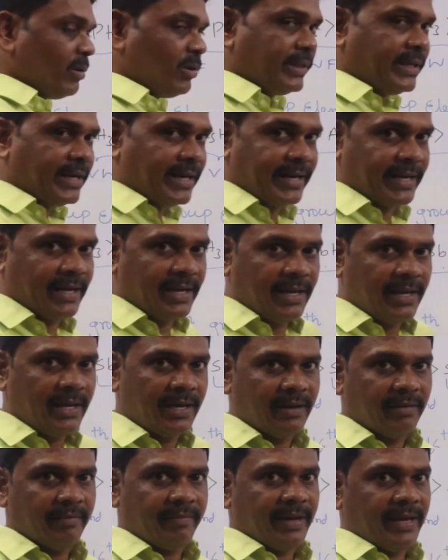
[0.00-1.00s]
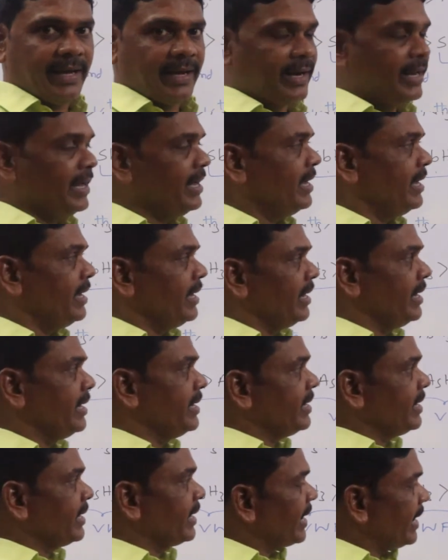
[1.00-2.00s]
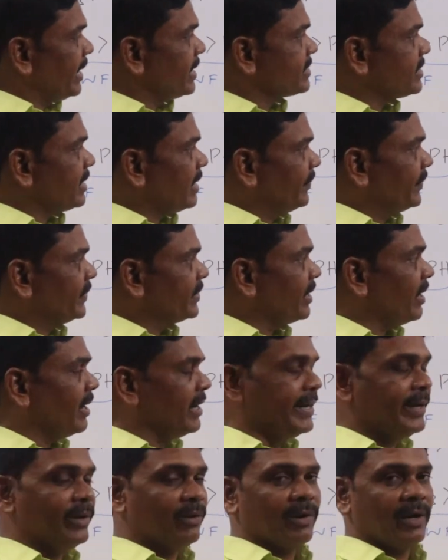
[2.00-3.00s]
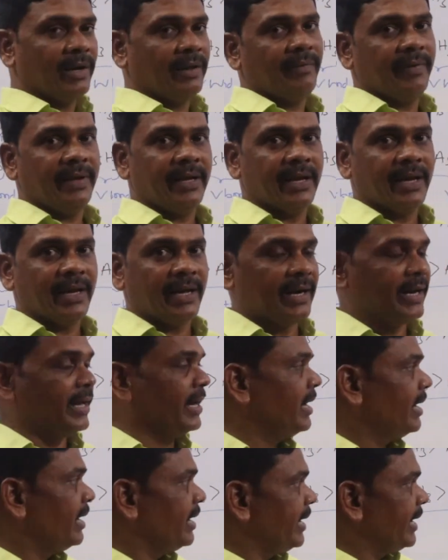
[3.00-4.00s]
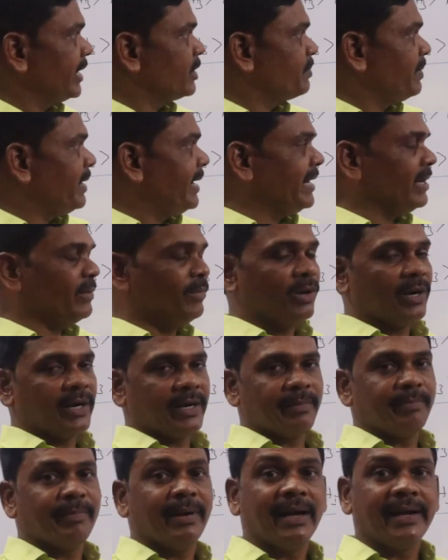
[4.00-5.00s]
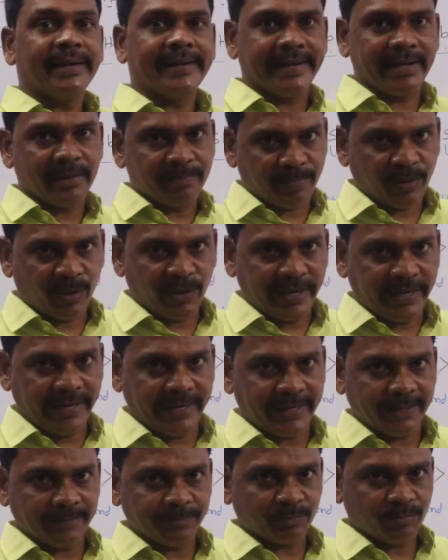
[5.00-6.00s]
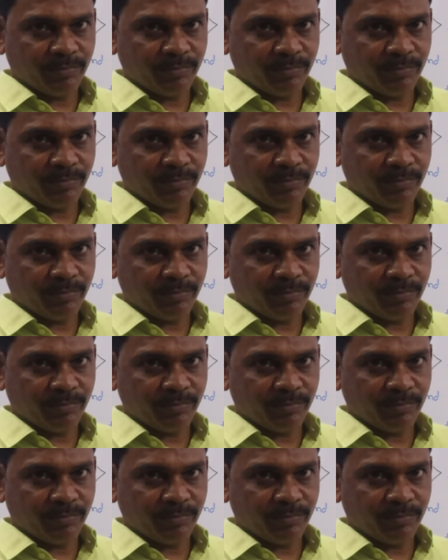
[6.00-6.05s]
know that where in case of solid only we are explaining what? Melting point.